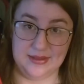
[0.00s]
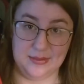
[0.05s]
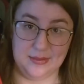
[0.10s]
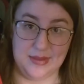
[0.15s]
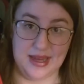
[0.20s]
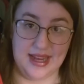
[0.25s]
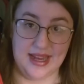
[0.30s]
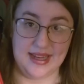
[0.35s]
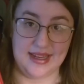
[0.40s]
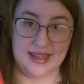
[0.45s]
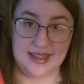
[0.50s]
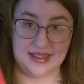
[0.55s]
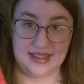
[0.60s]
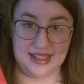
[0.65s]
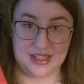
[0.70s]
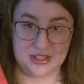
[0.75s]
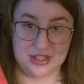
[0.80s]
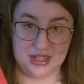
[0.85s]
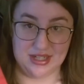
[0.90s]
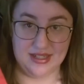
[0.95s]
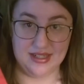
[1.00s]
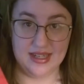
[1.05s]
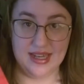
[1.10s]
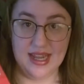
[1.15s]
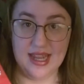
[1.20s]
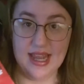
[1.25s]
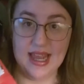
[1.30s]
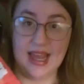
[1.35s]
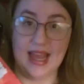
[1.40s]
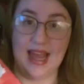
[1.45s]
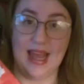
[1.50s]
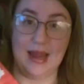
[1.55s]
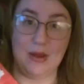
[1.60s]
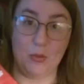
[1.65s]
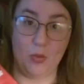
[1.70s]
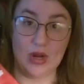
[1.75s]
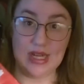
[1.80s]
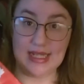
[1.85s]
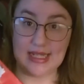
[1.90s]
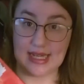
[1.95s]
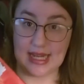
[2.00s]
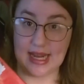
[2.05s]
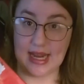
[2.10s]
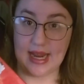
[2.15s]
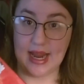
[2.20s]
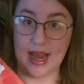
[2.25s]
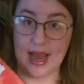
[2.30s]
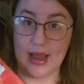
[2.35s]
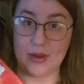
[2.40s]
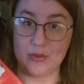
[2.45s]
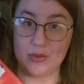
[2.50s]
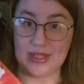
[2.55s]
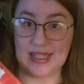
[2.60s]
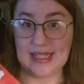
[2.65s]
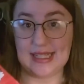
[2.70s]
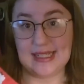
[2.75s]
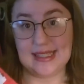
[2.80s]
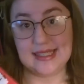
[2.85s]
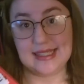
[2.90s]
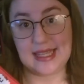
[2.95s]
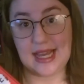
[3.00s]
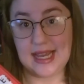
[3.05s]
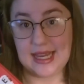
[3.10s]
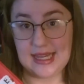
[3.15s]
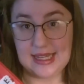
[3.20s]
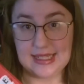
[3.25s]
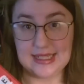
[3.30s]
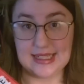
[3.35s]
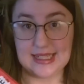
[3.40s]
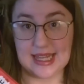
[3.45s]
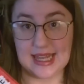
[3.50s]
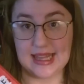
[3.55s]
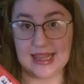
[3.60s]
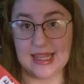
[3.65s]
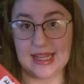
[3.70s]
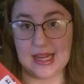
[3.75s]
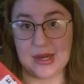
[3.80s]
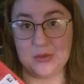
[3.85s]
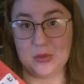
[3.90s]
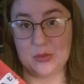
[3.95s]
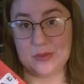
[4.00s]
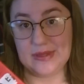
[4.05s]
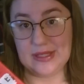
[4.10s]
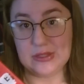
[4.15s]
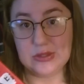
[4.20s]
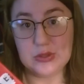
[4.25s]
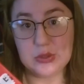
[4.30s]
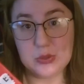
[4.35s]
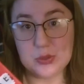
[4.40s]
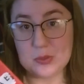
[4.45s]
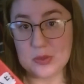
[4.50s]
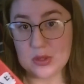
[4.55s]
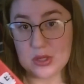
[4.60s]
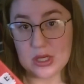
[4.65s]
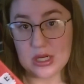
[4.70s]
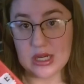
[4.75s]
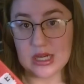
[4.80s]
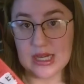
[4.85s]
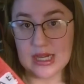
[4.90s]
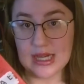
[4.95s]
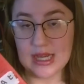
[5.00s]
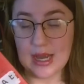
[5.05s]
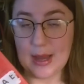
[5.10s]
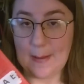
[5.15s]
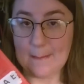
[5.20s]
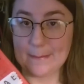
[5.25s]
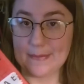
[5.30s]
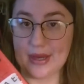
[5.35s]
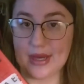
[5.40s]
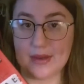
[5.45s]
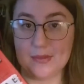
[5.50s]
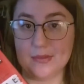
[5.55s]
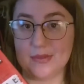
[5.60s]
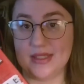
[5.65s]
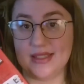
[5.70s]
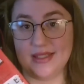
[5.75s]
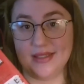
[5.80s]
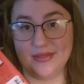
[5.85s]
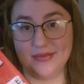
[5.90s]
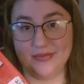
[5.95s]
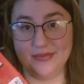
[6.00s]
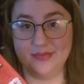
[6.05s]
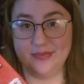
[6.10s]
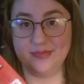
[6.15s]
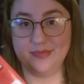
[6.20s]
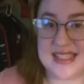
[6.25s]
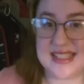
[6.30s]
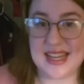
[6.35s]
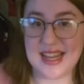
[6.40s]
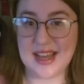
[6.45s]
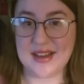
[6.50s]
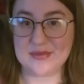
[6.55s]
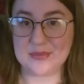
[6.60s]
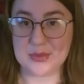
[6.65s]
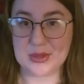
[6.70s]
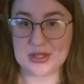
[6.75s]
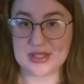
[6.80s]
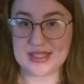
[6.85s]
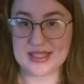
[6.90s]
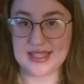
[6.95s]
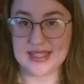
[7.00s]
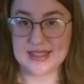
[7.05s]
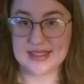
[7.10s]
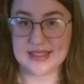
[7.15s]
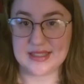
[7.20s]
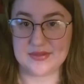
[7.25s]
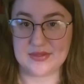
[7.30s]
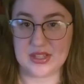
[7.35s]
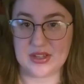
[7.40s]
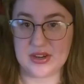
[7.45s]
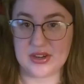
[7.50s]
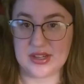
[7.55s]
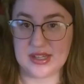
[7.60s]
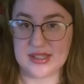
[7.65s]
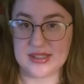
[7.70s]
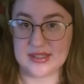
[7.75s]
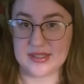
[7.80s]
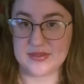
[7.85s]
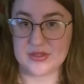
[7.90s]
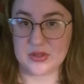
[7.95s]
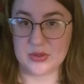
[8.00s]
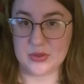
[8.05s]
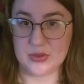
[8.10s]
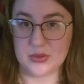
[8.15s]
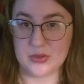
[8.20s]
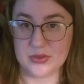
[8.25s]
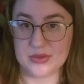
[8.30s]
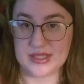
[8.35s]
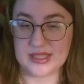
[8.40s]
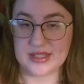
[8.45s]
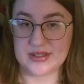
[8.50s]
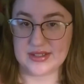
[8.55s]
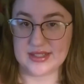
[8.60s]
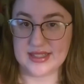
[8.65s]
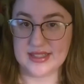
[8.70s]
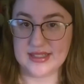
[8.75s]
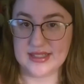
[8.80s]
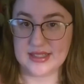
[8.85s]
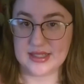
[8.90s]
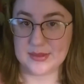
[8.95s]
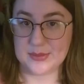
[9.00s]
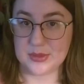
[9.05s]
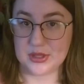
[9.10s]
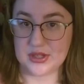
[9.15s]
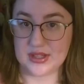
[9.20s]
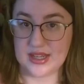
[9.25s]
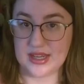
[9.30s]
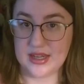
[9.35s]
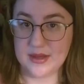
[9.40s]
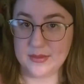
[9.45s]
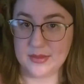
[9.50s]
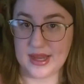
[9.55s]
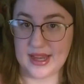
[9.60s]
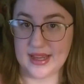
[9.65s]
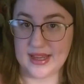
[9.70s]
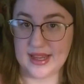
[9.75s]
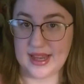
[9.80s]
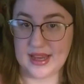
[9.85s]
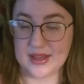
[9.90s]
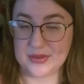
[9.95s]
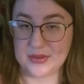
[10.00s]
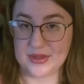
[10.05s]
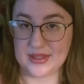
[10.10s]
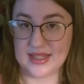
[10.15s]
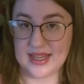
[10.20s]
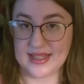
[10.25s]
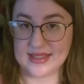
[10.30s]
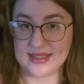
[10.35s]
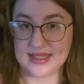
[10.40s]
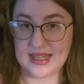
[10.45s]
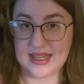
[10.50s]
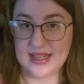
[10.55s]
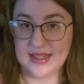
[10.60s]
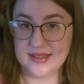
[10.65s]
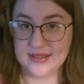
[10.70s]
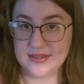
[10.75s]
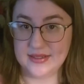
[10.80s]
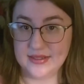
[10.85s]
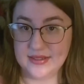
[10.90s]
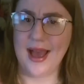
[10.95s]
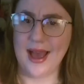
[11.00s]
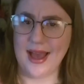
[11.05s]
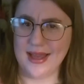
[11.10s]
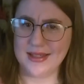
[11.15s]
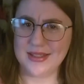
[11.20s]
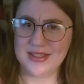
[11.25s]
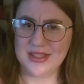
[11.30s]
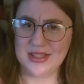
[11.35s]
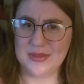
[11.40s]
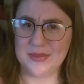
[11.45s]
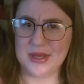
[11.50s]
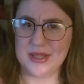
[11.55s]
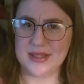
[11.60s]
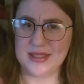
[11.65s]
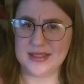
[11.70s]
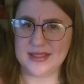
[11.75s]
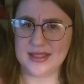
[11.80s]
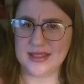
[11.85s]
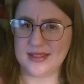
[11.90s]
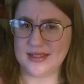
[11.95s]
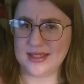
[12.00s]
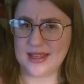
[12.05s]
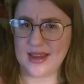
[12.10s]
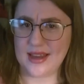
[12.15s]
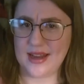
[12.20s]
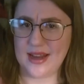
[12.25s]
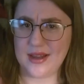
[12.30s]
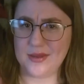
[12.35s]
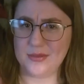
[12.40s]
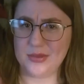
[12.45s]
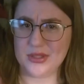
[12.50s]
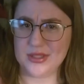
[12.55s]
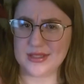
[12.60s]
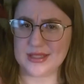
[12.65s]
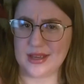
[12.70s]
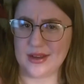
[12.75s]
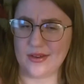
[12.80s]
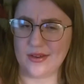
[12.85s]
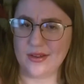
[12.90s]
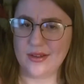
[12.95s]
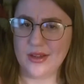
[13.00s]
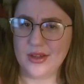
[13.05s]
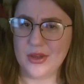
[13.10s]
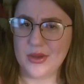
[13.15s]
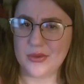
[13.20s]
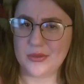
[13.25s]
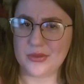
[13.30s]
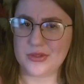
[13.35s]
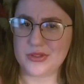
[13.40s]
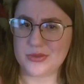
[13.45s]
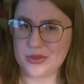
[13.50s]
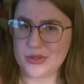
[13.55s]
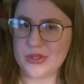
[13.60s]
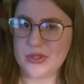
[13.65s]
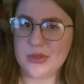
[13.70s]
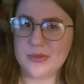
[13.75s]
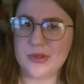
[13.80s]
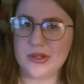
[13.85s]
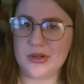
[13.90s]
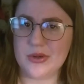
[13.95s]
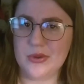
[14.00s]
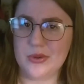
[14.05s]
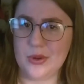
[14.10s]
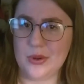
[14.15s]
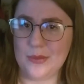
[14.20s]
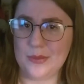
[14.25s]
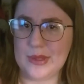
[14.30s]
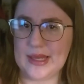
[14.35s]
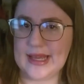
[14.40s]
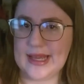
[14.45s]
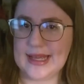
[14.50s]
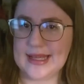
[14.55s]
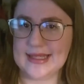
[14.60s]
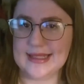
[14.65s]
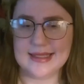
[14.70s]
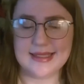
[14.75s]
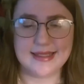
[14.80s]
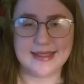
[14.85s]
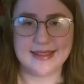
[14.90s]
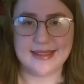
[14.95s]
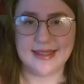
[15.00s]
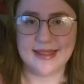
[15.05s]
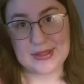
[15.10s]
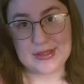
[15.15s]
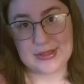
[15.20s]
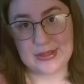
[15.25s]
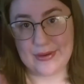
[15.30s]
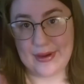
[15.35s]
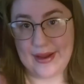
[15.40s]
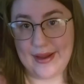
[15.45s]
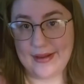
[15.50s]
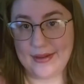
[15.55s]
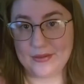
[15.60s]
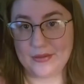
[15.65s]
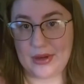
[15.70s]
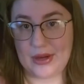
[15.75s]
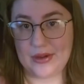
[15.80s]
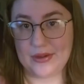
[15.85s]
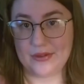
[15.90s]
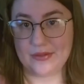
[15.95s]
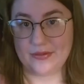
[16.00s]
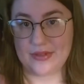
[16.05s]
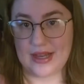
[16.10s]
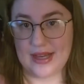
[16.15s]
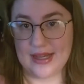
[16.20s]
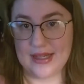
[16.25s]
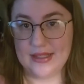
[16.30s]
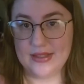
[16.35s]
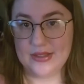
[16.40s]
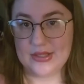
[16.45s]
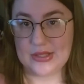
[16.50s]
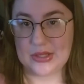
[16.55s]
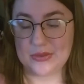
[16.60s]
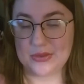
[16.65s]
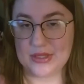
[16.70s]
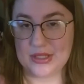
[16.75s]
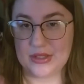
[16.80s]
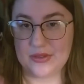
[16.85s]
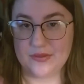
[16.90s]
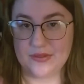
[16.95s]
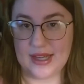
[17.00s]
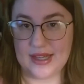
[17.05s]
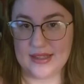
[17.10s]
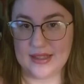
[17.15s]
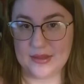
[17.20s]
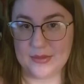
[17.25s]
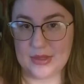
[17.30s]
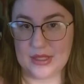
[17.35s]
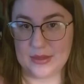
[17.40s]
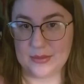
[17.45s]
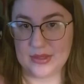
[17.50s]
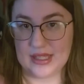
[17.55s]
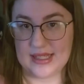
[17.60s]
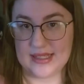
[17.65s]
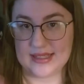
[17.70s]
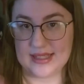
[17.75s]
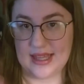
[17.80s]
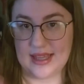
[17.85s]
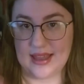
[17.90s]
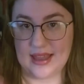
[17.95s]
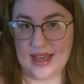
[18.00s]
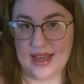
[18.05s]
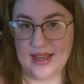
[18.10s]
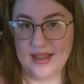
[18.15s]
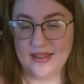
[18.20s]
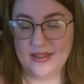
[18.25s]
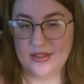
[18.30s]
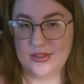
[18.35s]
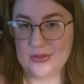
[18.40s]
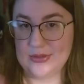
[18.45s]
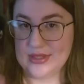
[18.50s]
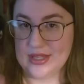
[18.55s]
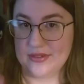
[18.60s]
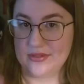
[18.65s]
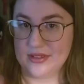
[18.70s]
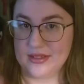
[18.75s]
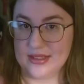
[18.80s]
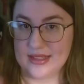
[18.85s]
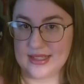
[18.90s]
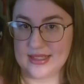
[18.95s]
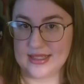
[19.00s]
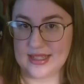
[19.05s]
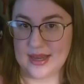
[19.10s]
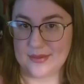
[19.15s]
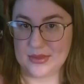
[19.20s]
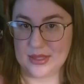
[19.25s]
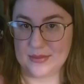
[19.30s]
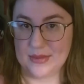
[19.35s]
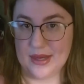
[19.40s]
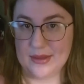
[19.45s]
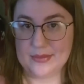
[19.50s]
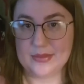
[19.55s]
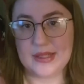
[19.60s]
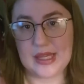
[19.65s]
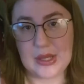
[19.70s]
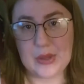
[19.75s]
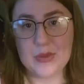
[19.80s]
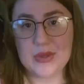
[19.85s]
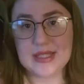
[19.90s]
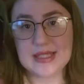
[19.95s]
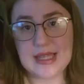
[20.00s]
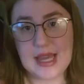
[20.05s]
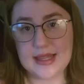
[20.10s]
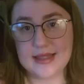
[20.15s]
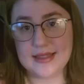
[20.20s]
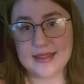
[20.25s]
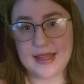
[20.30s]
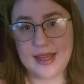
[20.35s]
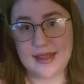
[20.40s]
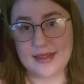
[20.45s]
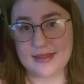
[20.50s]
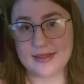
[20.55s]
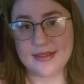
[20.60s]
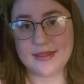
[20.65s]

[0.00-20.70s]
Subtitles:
in my collection, and one day I will get it signed, and then I will be super pumped. Next I have book 6 of the Guardians of Ga'Hoole series, The Burning by Catherine Lasky. I actually bought this in a secondhand book sale, which was super cool because arcs are kind of rare to find, so when you find them in a place like that, you definitely snap them up. It was 10